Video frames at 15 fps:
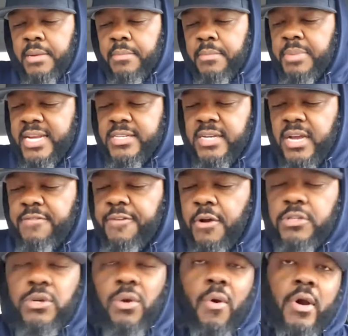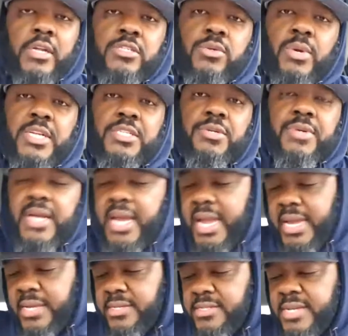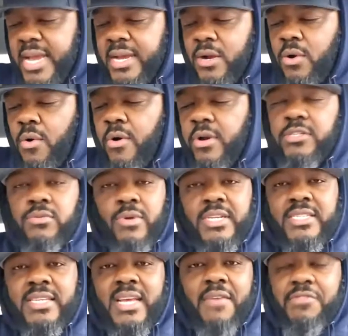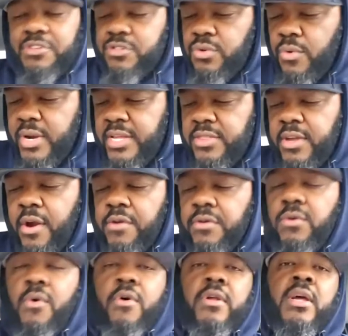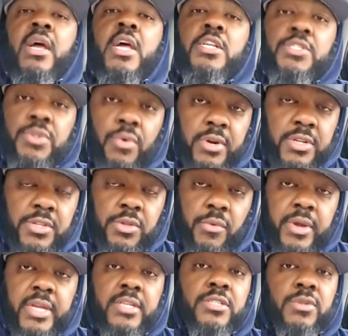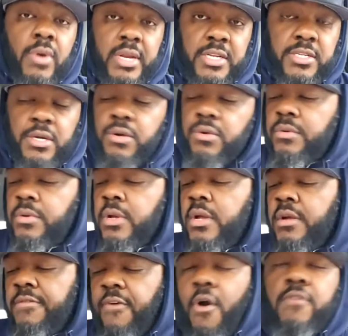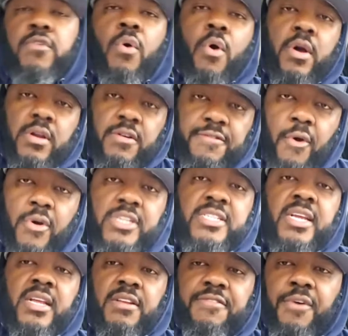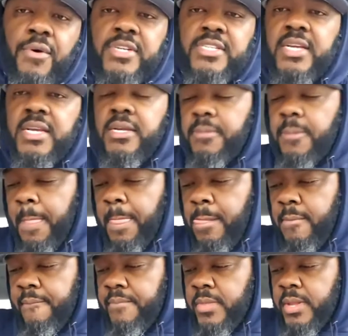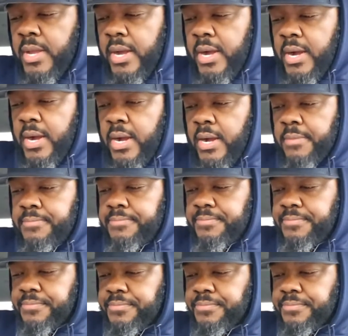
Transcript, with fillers: but like I said, first quarter 22 to 8, second quarter 27 to 20, third quarter 23 to 22, fourth quarter 14 to 14. Um,